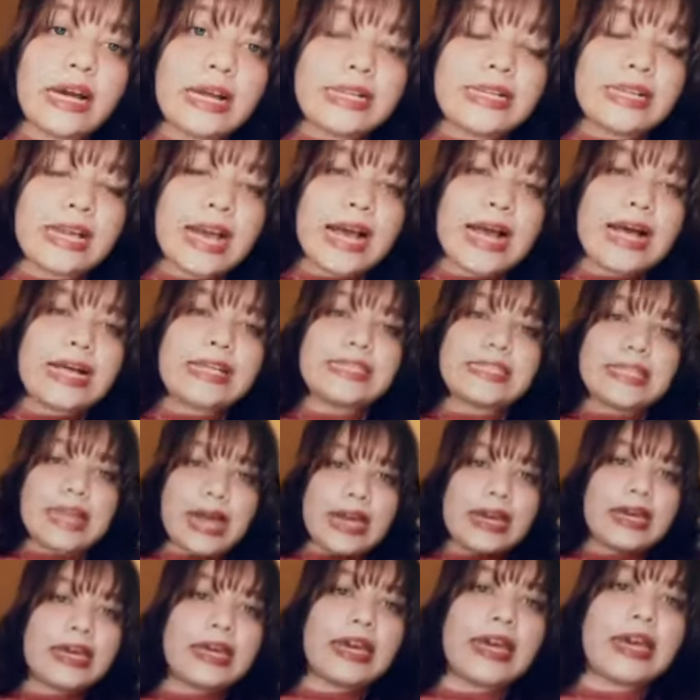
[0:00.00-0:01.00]
And as
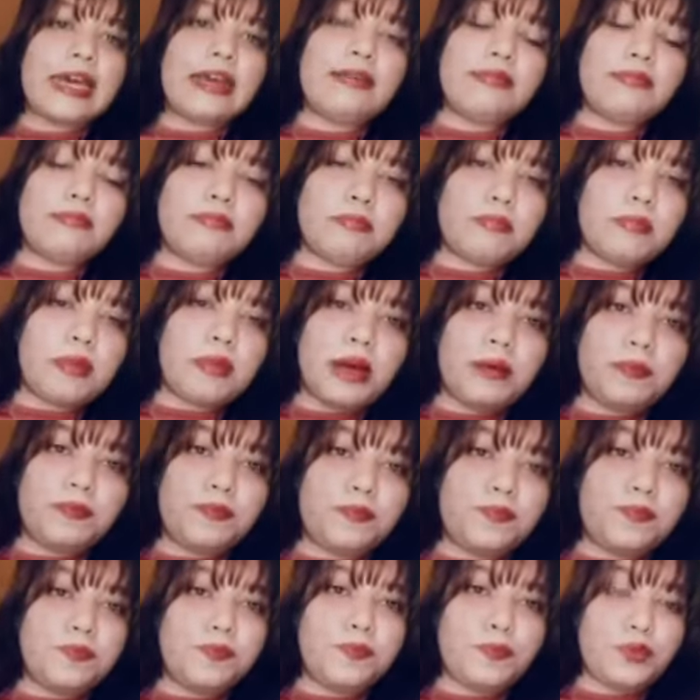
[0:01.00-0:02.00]
I came up
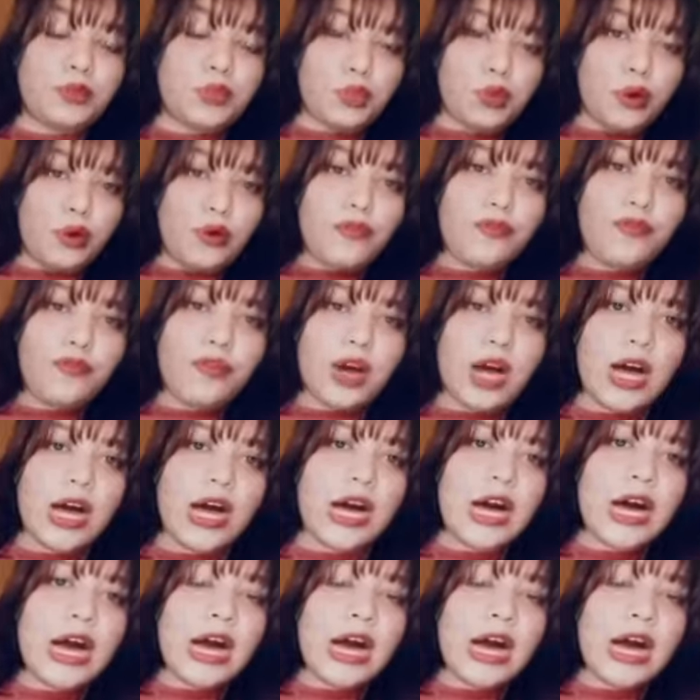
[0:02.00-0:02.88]
so far,